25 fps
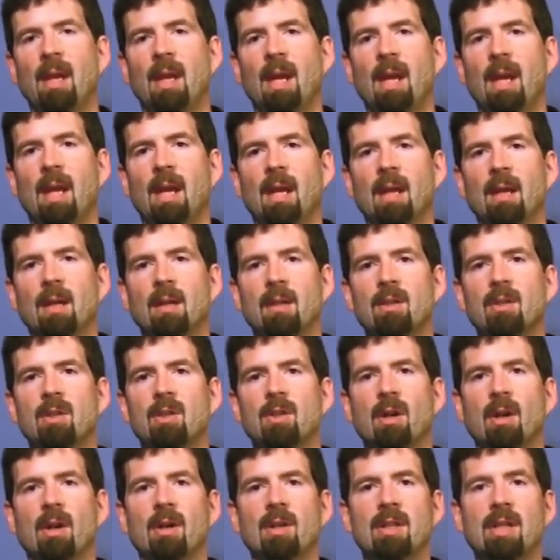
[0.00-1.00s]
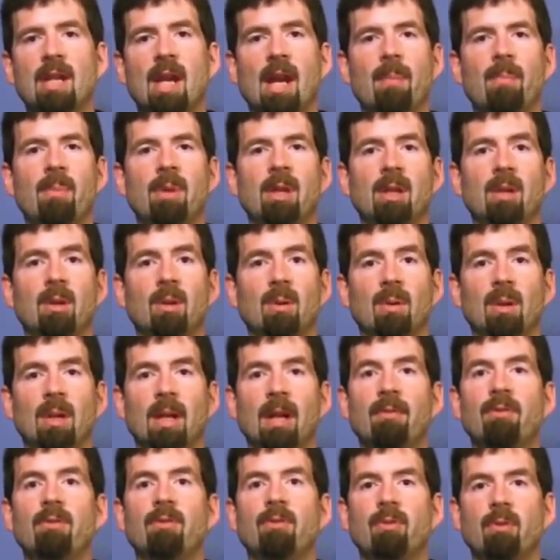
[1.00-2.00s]
and start tapping your
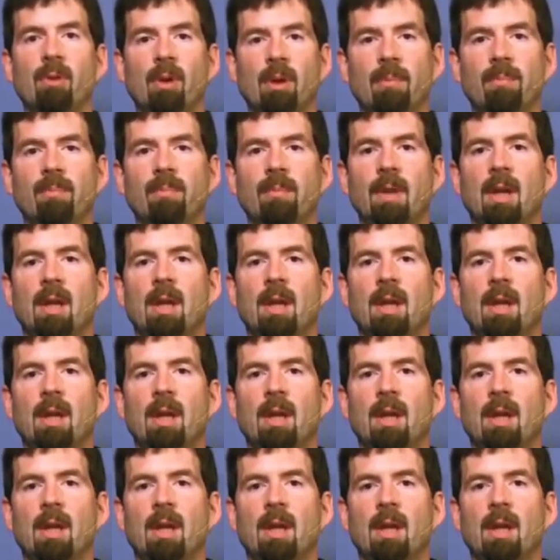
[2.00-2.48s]
left foot.